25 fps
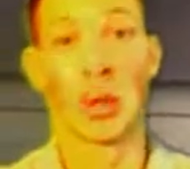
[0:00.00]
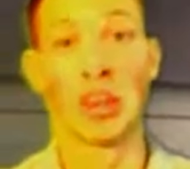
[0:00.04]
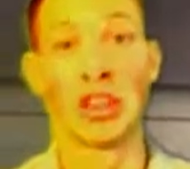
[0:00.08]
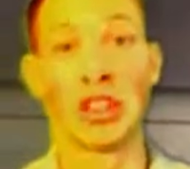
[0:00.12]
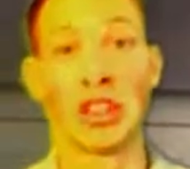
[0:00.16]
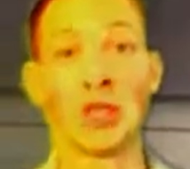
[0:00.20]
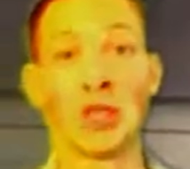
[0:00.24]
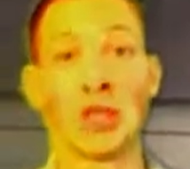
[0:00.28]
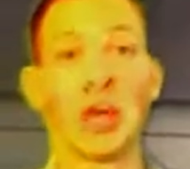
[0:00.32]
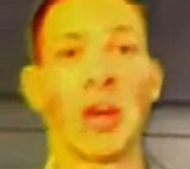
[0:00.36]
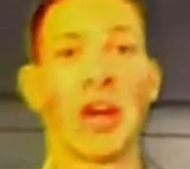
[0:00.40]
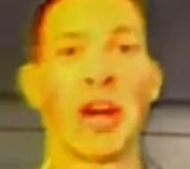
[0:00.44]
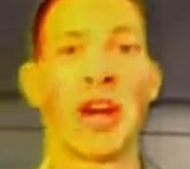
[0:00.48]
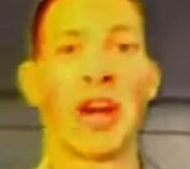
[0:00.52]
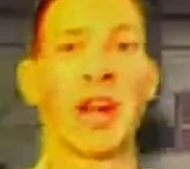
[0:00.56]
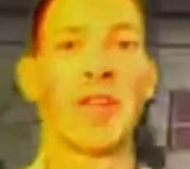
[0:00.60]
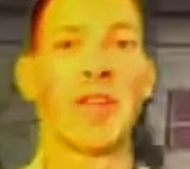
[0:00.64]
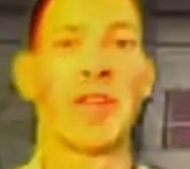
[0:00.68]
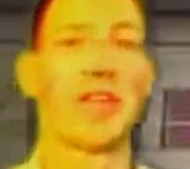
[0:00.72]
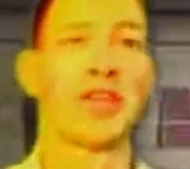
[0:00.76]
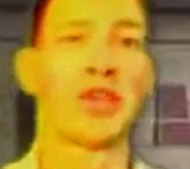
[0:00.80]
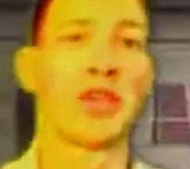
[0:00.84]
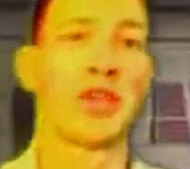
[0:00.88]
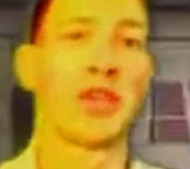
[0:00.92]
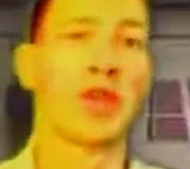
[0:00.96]
Would you
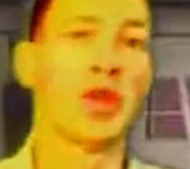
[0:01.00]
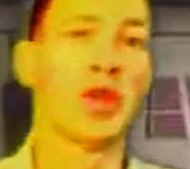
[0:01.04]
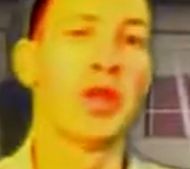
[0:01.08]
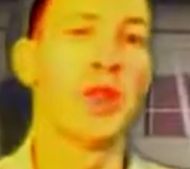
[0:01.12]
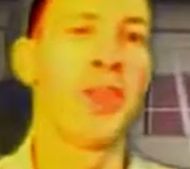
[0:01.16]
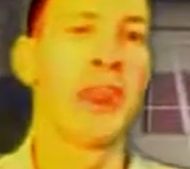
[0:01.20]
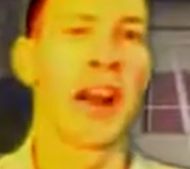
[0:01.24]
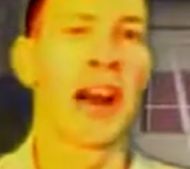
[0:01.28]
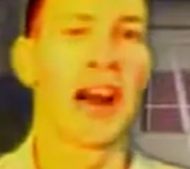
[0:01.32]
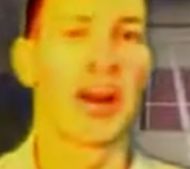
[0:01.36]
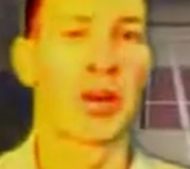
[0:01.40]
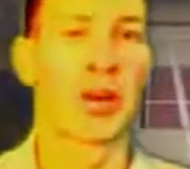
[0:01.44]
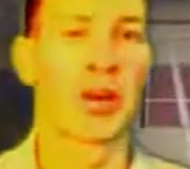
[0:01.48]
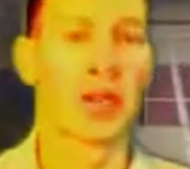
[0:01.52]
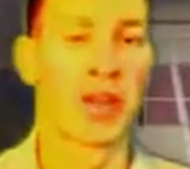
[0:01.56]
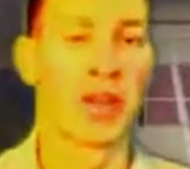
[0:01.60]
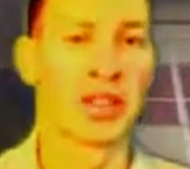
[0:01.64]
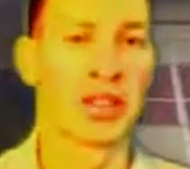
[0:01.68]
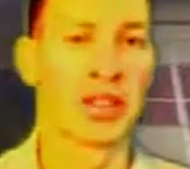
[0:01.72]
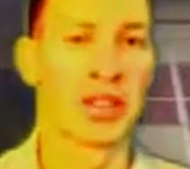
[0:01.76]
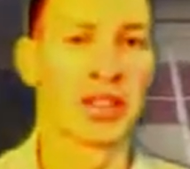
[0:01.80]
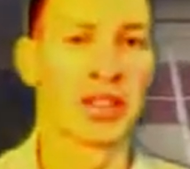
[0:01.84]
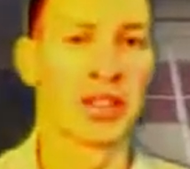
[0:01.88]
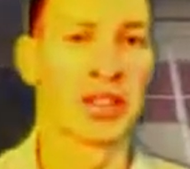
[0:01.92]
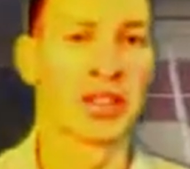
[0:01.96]
run 2-mile
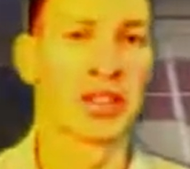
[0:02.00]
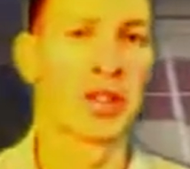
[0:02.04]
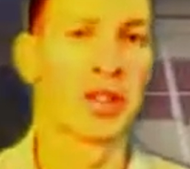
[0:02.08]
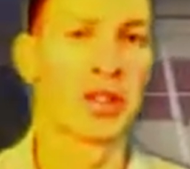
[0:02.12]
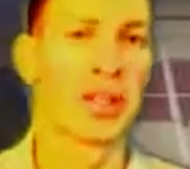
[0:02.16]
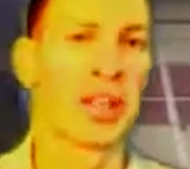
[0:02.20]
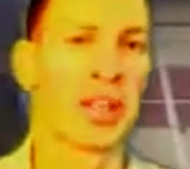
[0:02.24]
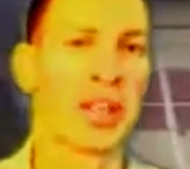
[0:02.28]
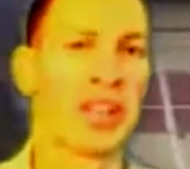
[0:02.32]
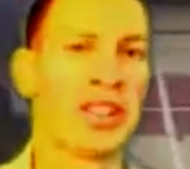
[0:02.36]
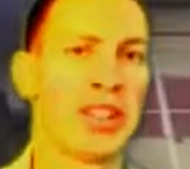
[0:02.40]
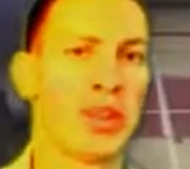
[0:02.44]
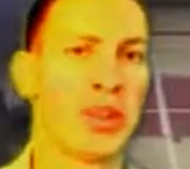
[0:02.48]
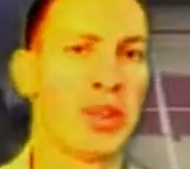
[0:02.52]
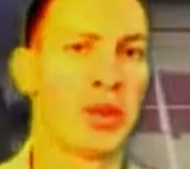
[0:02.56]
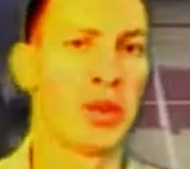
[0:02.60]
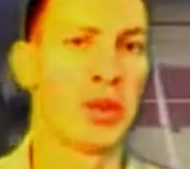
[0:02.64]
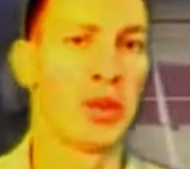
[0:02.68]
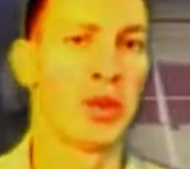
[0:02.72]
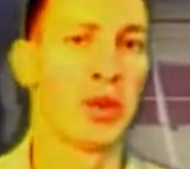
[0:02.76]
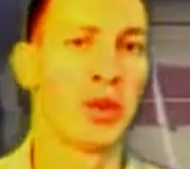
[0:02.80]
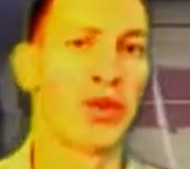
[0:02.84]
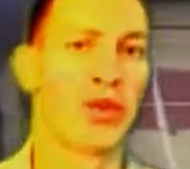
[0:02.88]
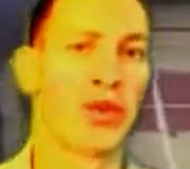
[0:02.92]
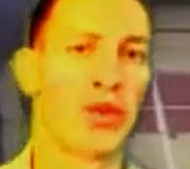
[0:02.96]
runs to train
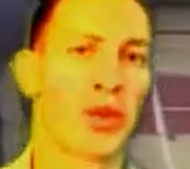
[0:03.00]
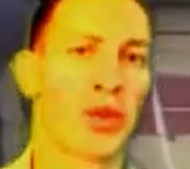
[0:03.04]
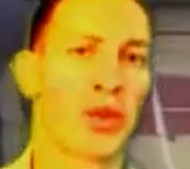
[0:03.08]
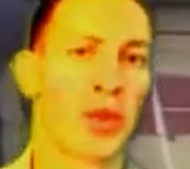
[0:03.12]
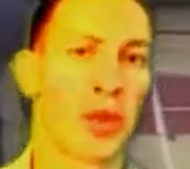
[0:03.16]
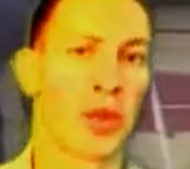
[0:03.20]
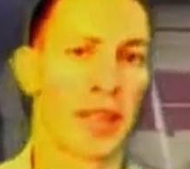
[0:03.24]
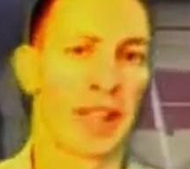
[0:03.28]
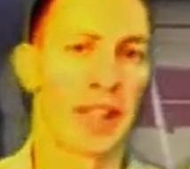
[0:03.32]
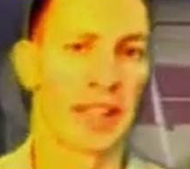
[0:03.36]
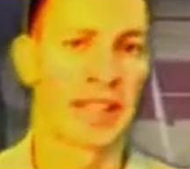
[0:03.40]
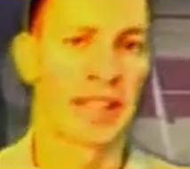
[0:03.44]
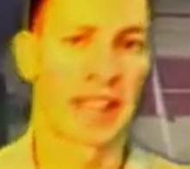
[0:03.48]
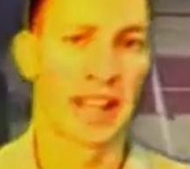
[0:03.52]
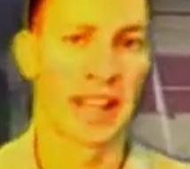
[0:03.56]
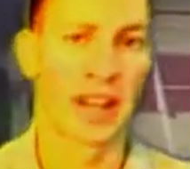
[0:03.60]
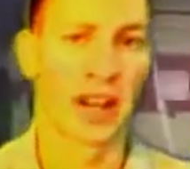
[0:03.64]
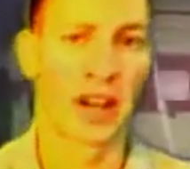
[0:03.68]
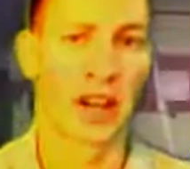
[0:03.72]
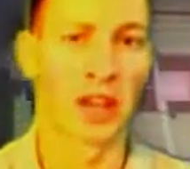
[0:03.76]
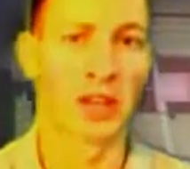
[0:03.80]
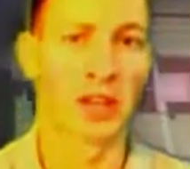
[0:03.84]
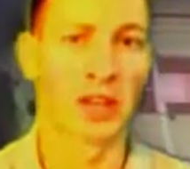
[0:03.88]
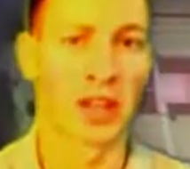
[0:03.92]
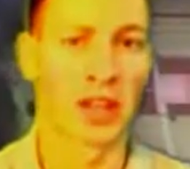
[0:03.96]
you for running
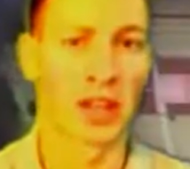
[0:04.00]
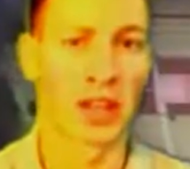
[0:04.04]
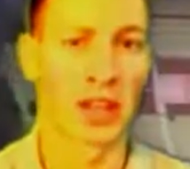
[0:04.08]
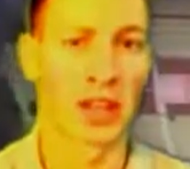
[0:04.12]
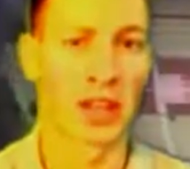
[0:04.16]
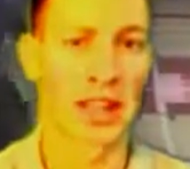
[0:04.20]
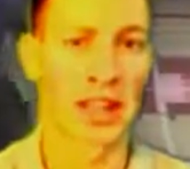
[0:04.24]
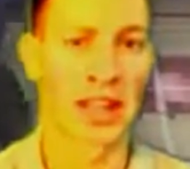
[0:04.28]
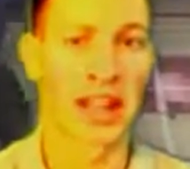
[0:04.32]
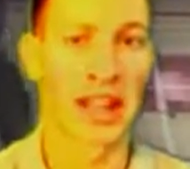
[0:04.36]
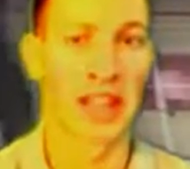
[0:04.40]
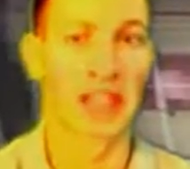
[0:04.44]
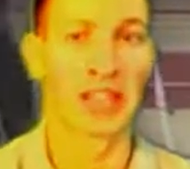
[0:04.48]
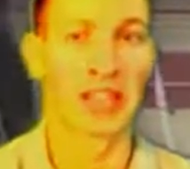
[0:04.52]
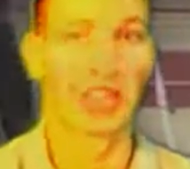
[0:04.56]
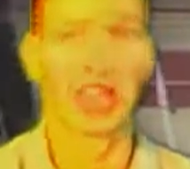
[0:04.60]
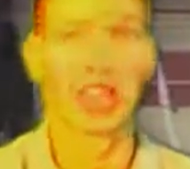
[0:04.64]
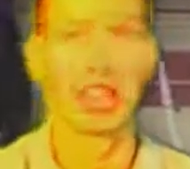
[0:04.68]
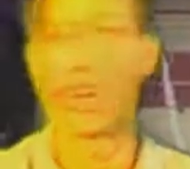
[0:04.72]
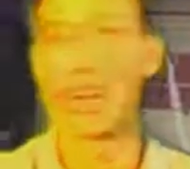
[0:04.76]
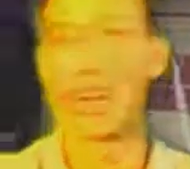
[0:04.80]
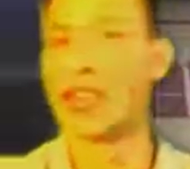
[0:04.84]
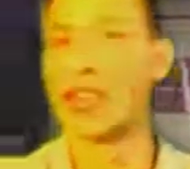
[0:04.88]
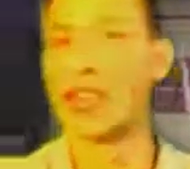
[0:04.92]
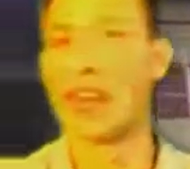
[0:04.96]
that 100-yard dash?
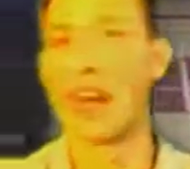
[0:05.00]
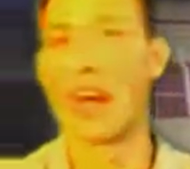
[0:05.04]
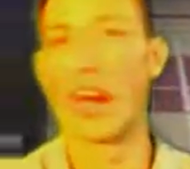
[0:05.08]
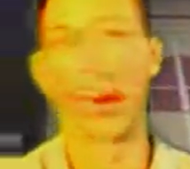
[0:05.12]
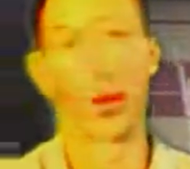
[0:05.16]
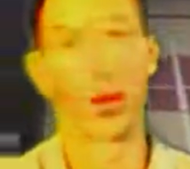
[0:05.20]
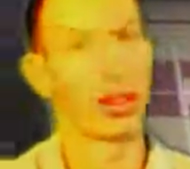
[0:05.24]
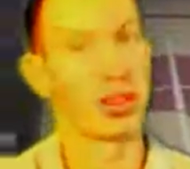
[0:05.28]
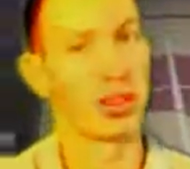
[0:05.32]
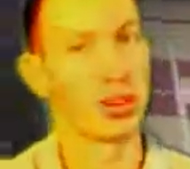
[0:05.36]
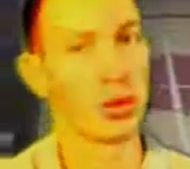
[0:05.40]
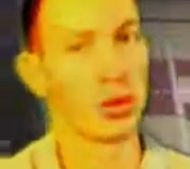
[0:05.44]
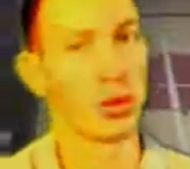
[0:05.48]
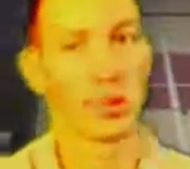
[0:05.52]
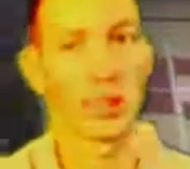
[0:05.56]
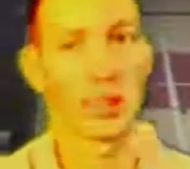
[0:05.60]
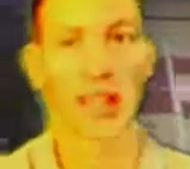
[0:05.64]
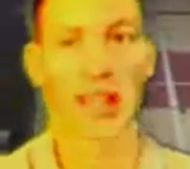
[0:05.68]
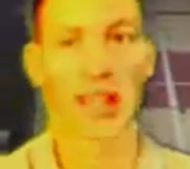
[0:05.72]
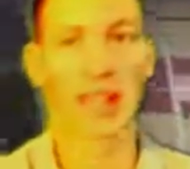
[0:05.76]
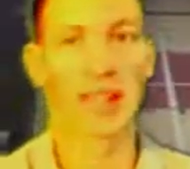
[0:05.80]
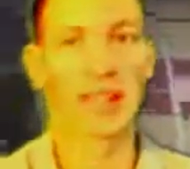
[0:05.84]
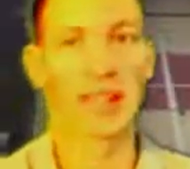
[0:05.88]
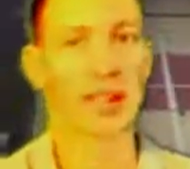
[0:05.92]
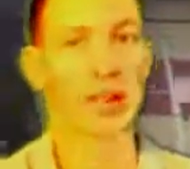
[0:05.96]
No, you
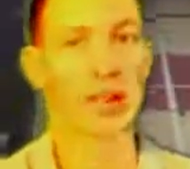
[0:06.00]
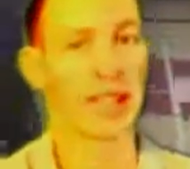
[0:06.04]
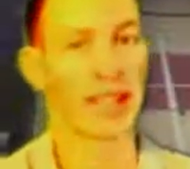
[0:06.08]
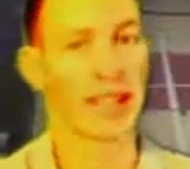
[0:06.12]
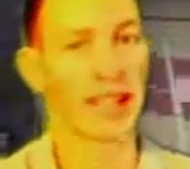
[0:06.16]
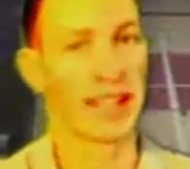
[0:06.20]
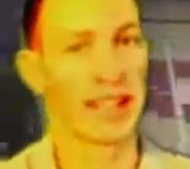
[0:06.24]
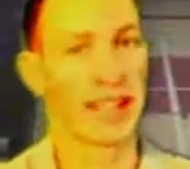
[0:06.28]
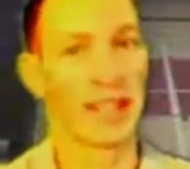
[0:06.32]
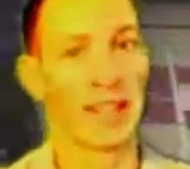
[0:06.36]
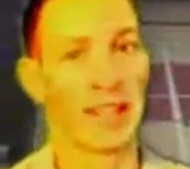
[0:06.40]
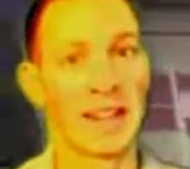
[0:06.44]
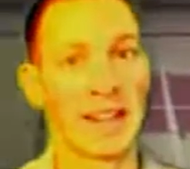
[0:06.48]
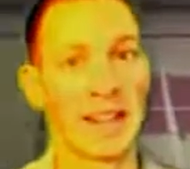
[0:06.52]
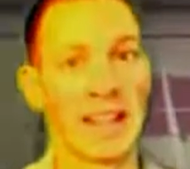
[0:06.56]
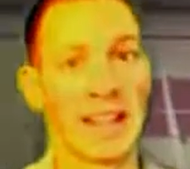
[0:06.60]
would not do that.